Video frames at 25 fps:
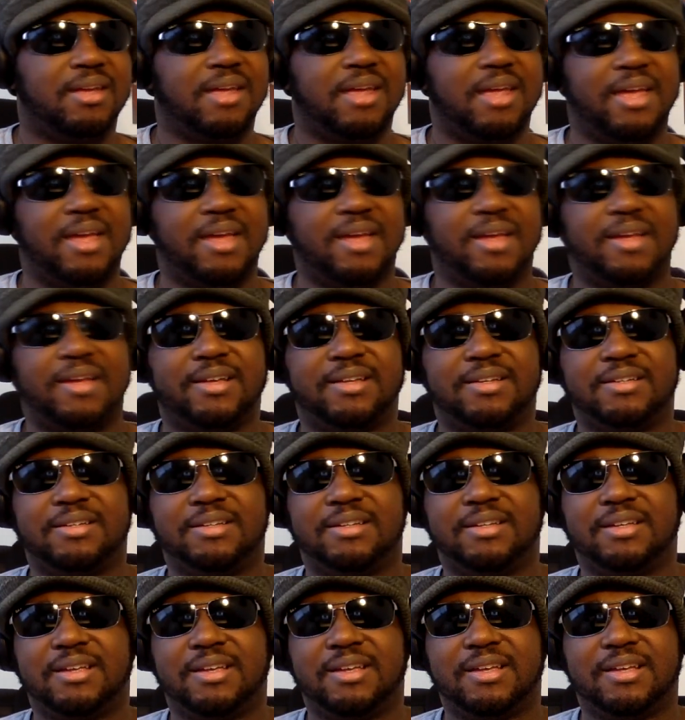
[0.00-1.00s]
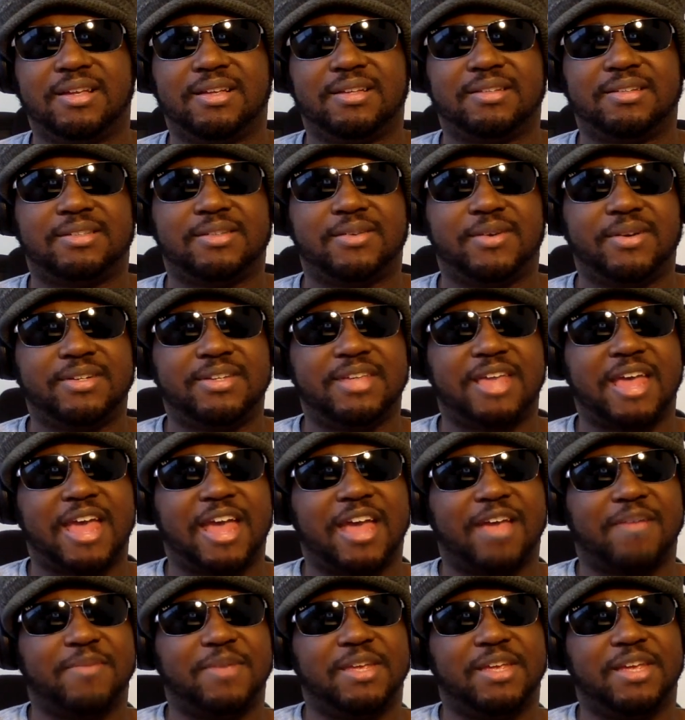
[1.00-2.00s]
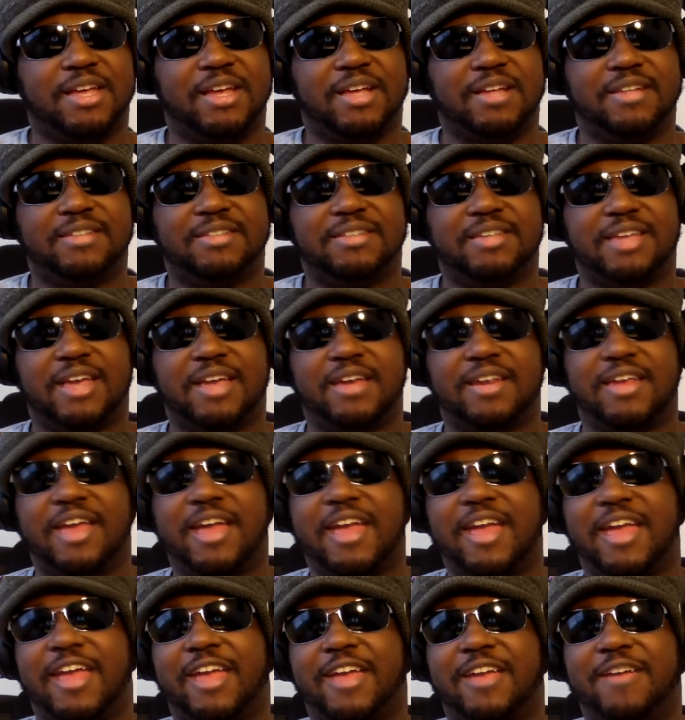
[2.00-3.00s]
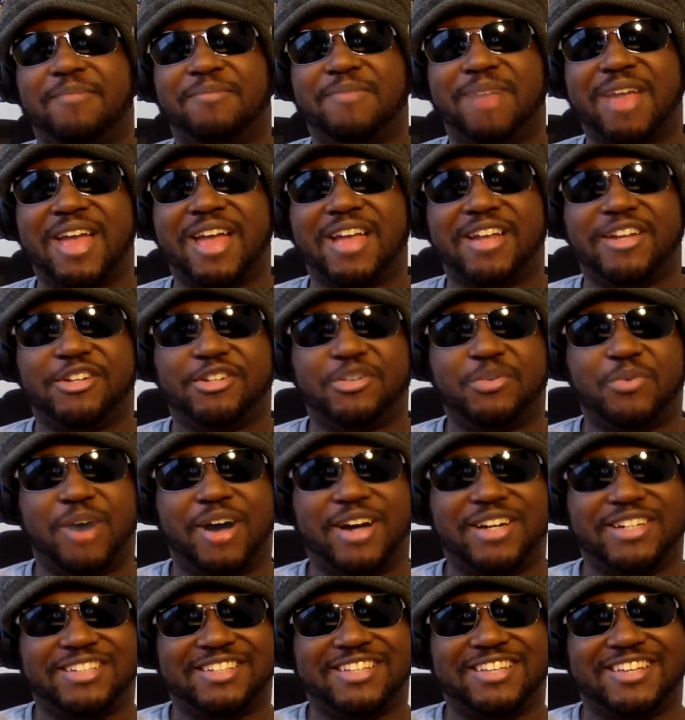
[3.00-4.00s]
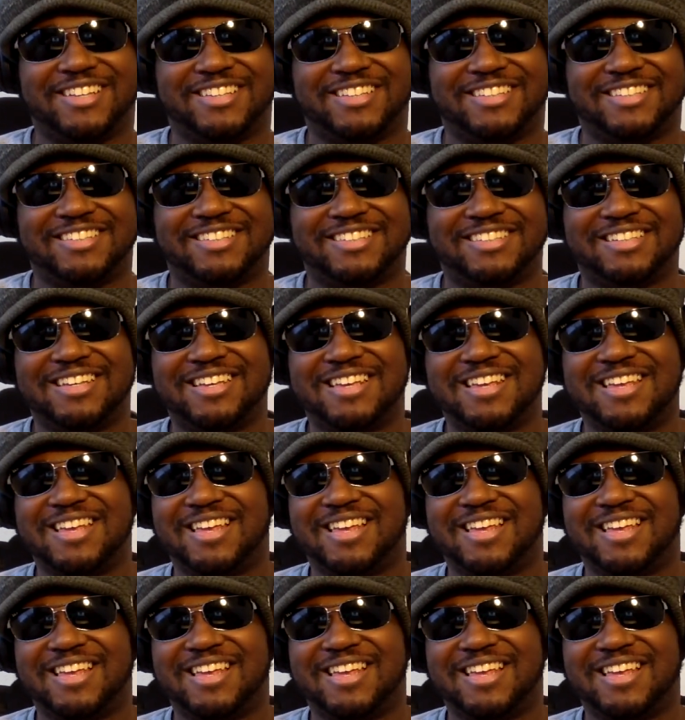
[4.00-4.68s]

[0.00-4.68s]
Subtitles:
And someone tagged me in saying, hey, Matt, you should watch this.